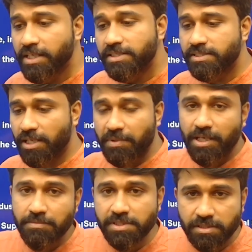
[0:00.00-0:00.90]

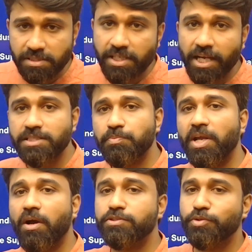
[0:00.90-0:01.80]
Sometimes states may
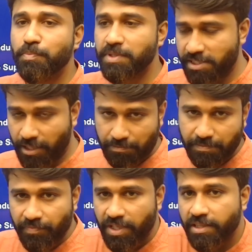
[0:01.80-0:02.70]
also prescribe,
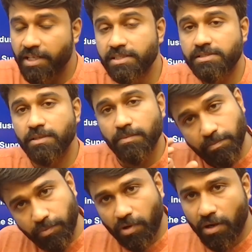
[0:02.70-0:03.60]
that is the
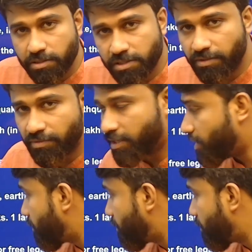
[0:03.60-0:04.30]
clause given there.